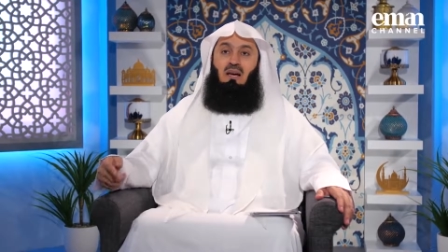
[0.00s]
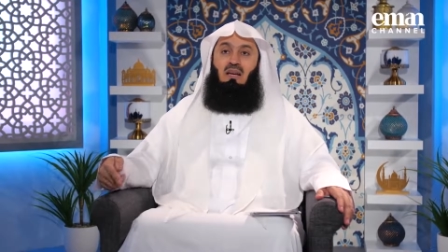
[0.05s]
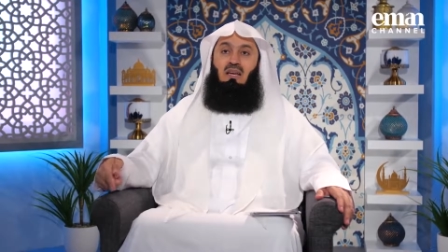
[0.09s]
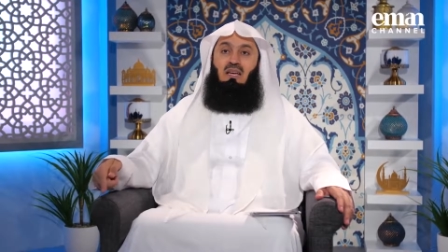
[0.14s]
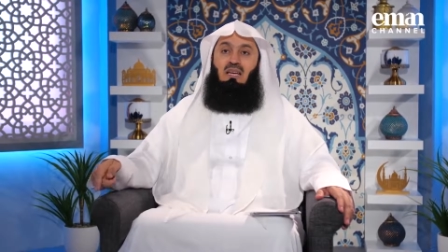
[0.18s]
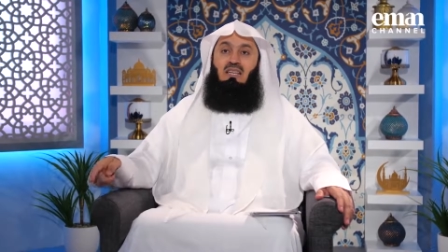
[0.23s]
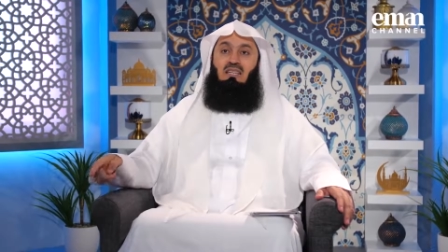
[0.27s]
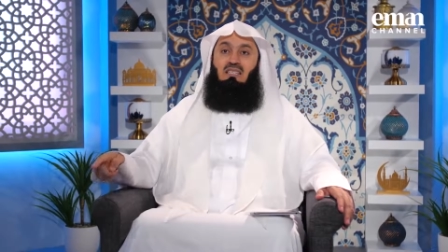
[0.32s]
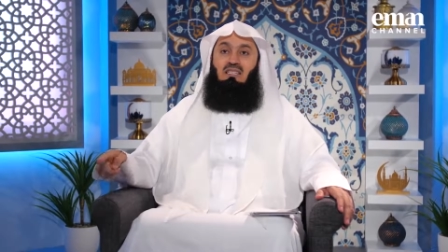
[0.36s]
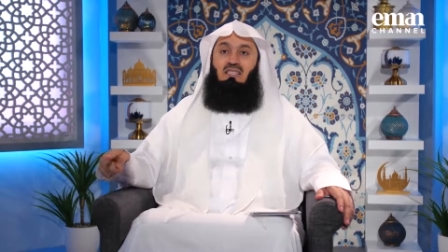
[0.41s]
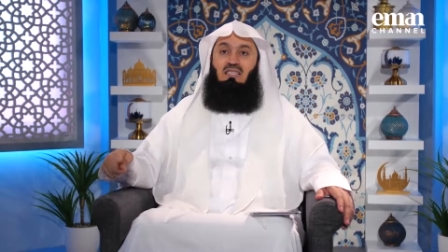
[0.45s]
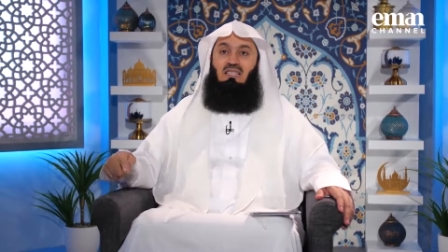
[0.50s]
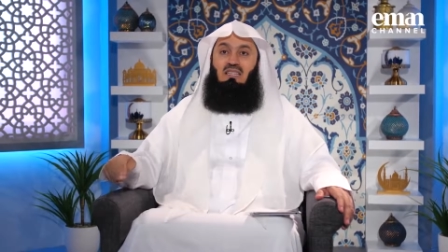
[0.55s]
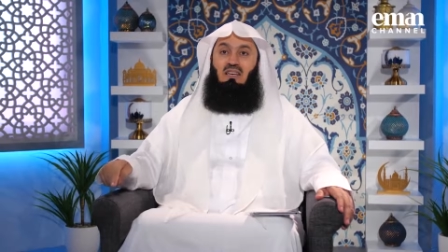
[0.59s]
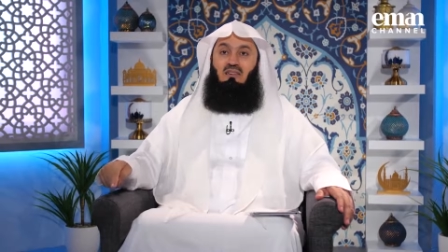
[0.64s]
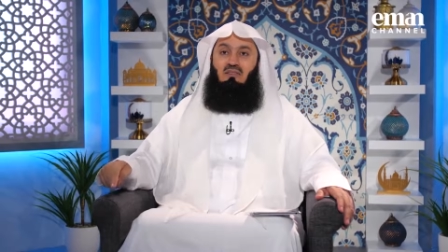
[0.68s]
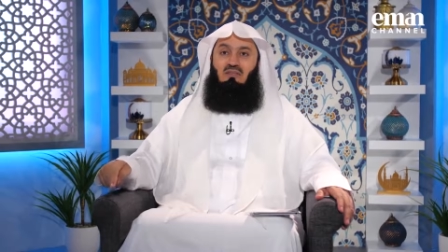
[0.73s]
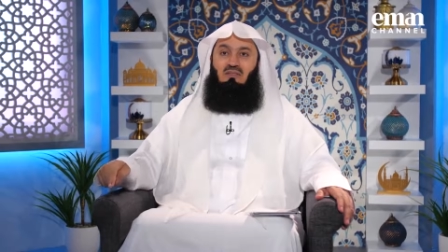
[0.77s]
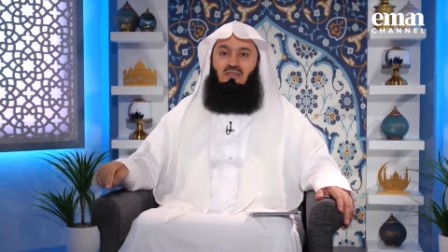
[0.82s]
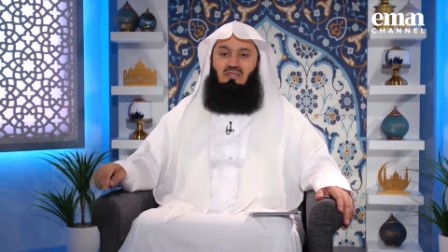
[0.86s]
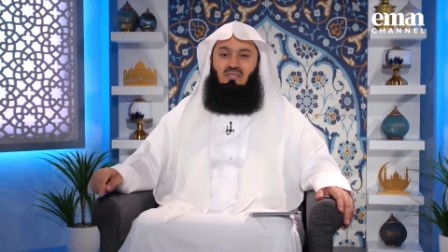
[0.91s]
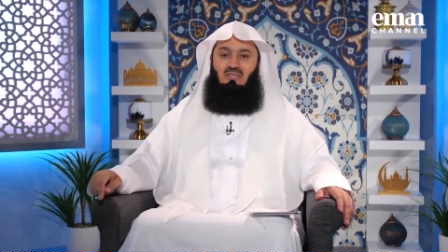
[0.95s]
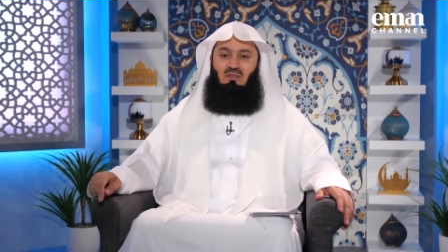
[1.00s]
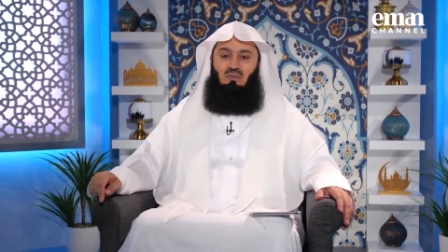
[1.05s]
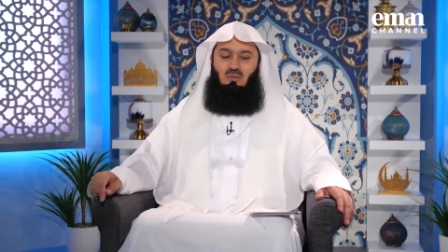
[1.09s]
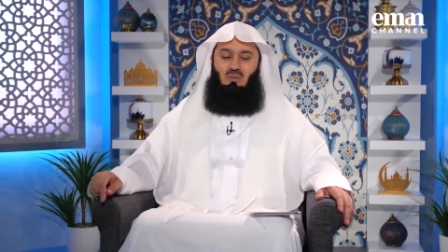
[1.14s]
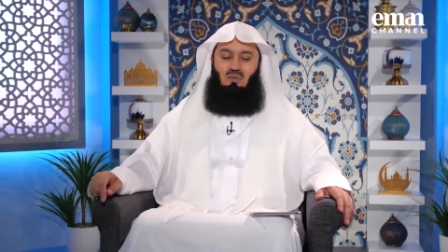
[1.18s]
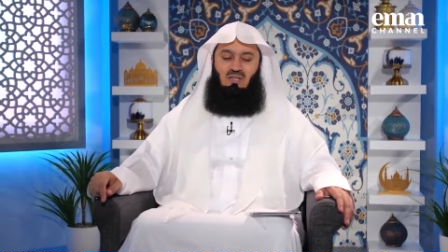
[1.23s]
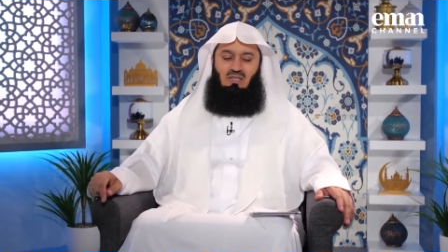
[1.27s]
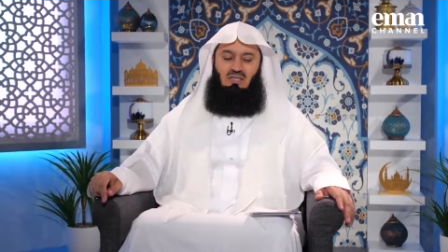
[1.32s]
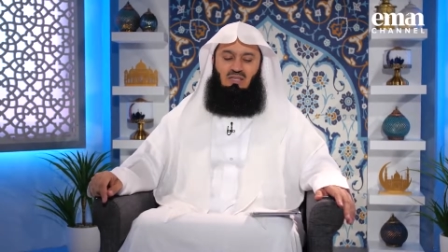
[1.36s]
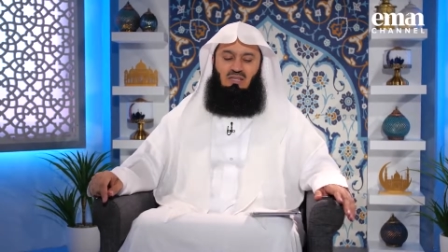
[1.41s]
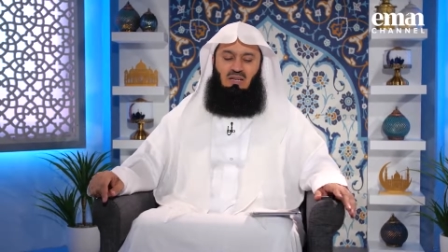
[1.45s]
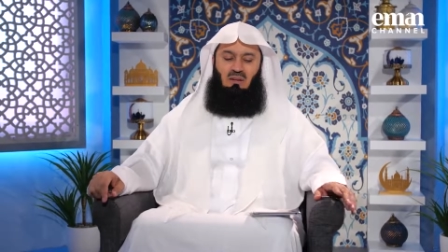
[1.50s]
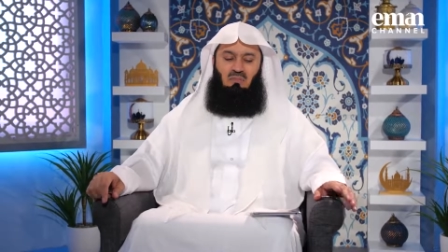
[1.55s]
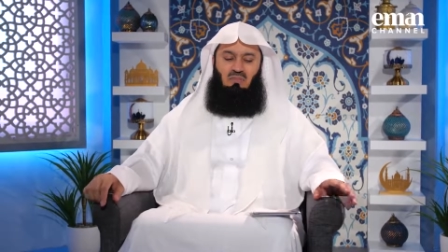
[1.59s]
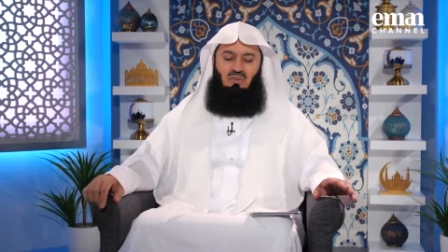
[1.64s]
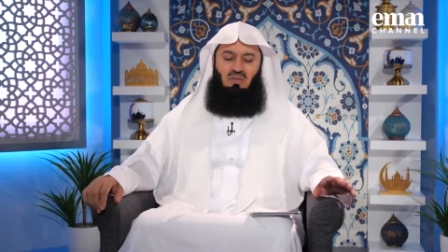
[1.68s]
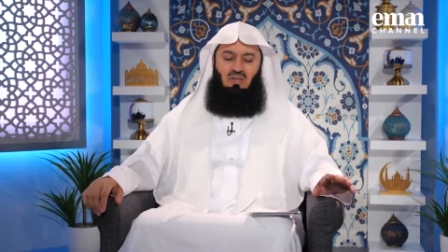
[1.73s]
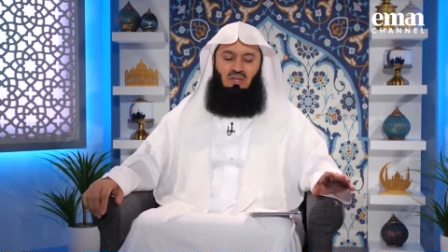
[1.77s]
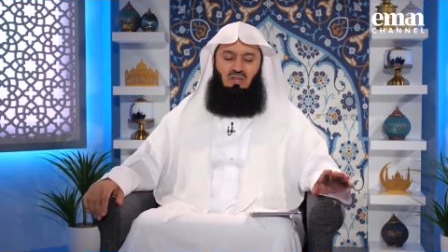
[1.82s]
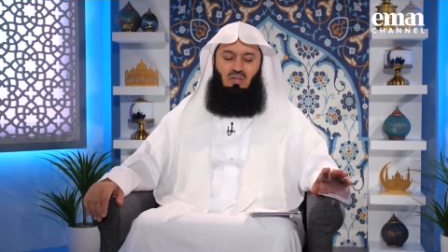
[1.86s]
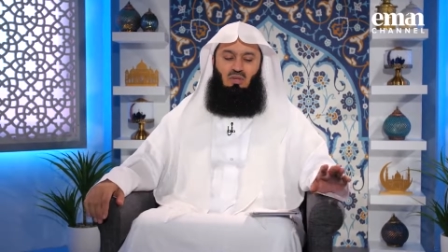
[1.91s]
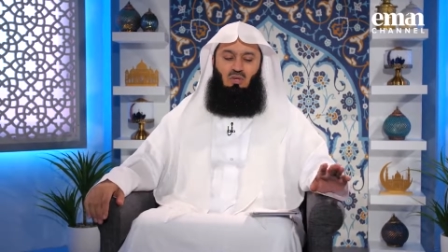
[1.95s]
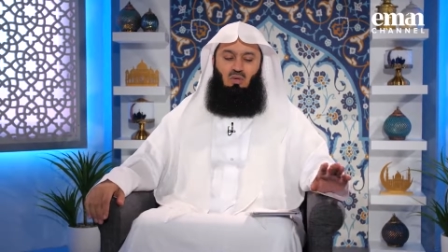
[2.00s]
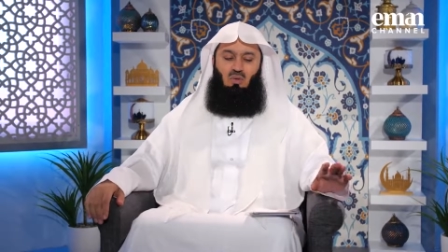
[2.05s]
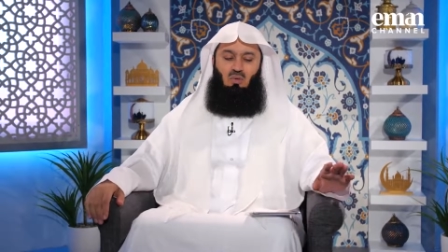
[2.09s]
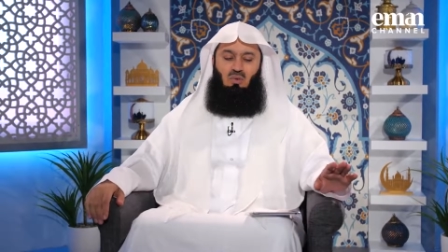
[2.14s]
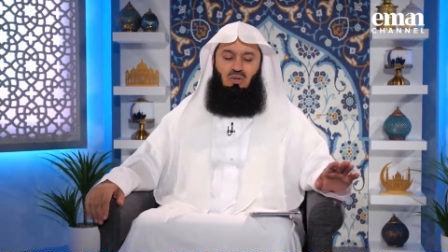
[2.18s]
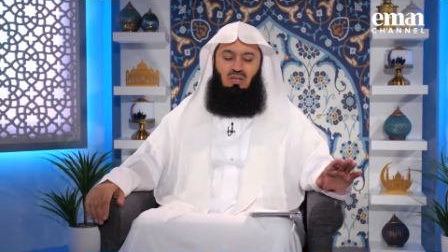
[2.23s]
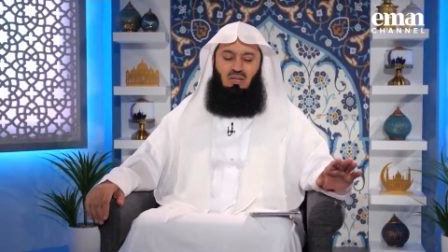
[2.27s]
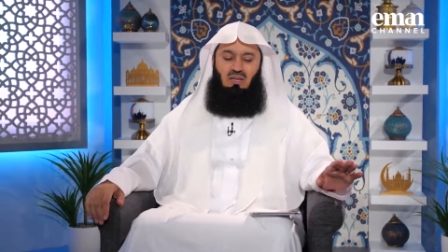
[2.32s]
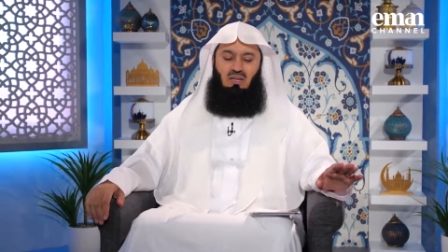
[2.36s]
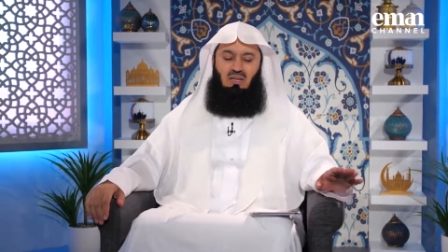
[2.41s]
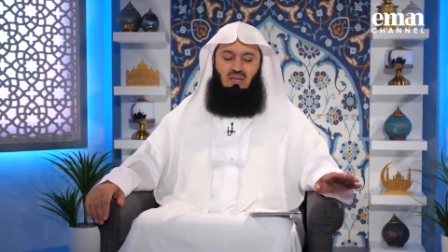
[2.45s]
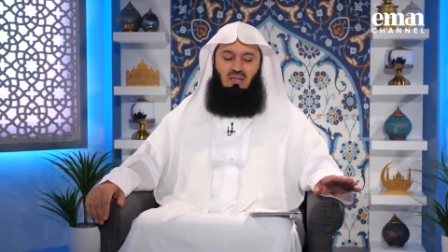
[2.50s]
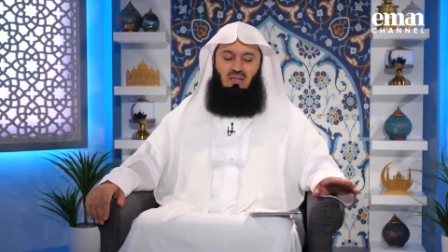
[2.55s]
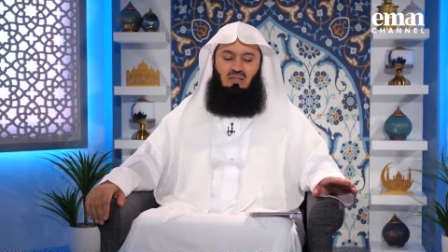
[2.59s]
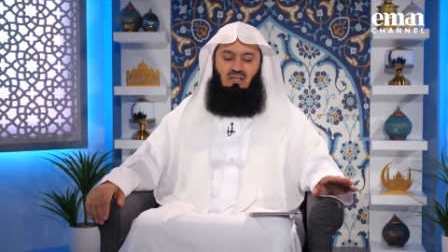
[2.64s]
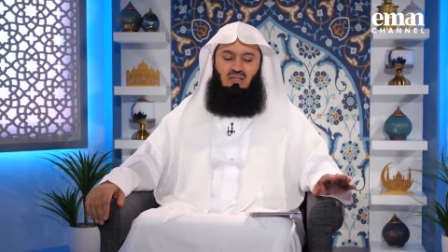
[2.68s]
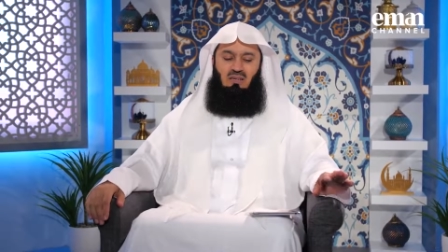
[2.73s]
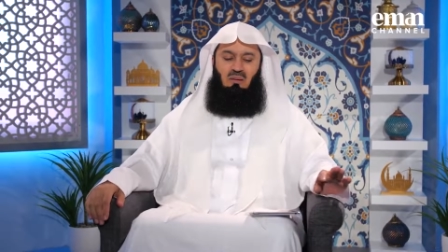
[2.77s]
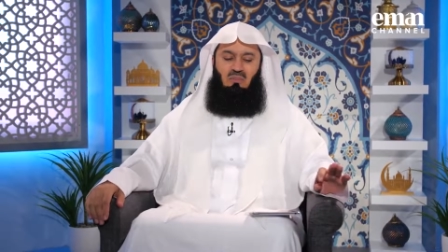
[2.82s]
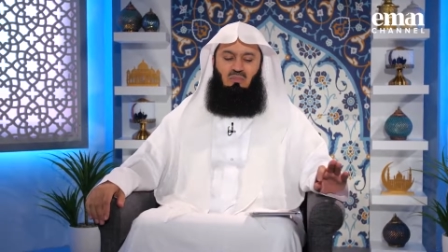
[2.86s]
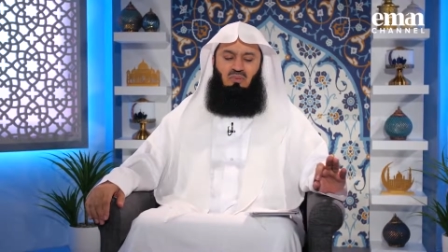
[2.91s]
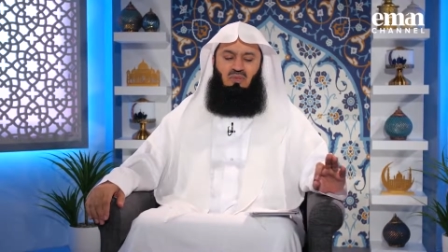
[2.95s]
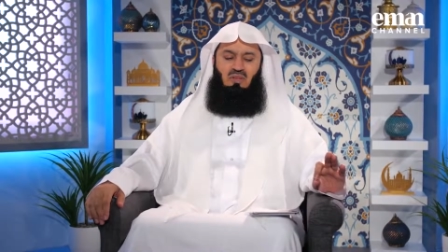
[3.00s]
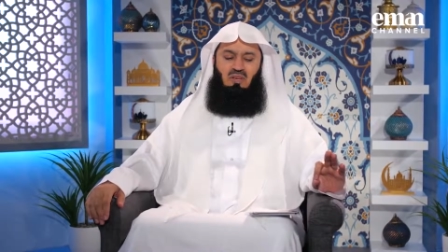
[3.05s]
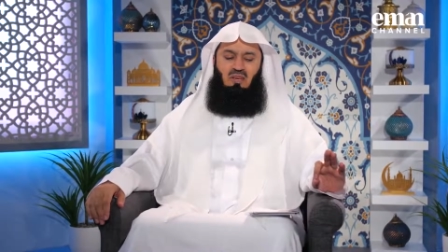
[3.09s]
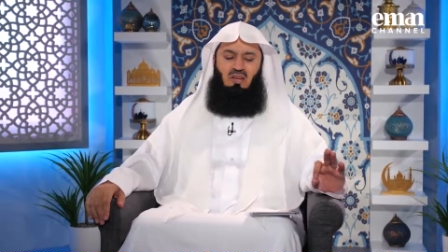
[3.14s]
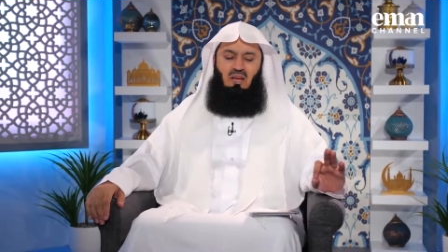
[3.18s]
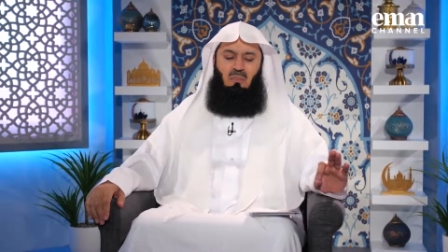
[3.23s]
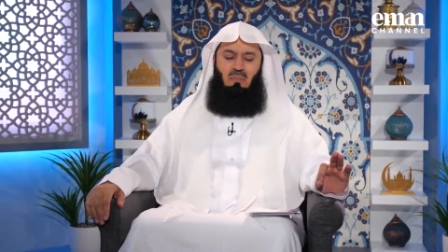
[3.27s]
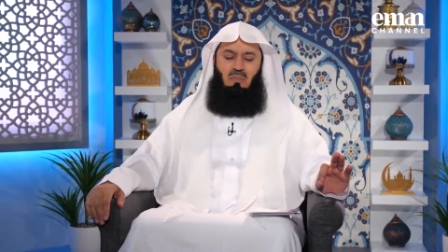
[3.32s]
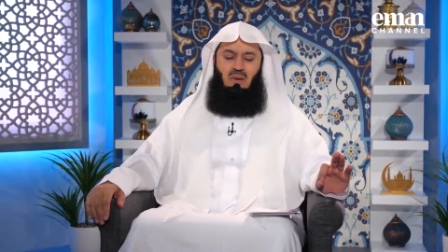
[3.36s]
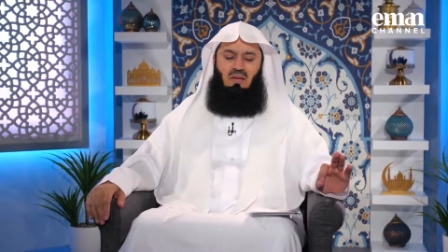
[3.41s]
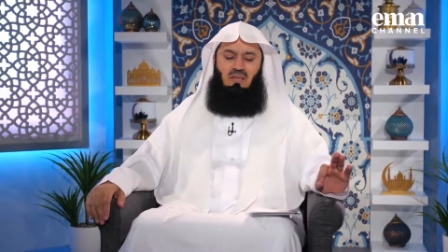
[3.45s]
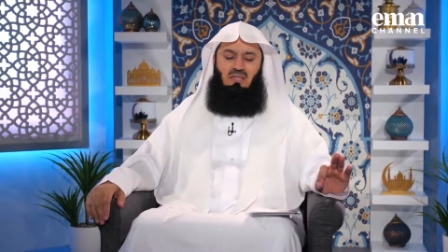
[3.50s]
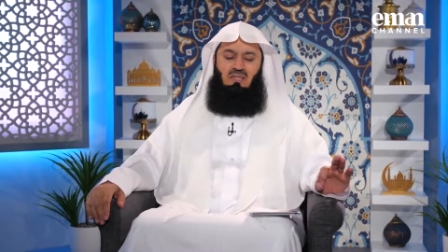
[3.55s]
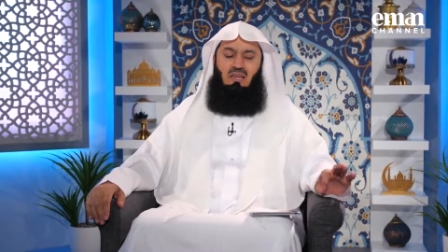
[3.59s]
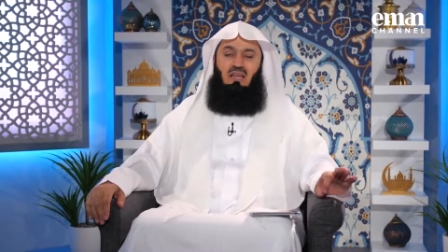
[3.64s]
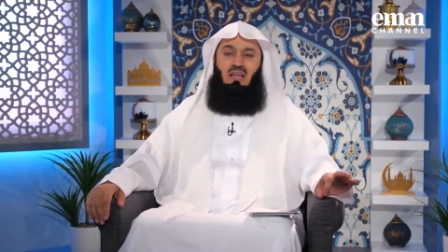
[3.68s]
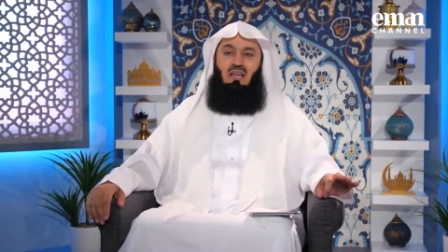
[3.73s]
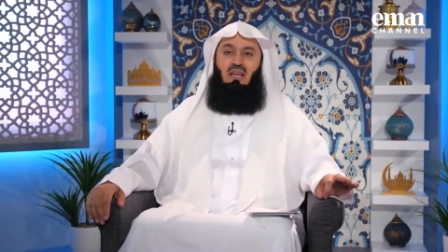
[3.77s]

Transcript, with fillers: his gifts was something unique, something amazing.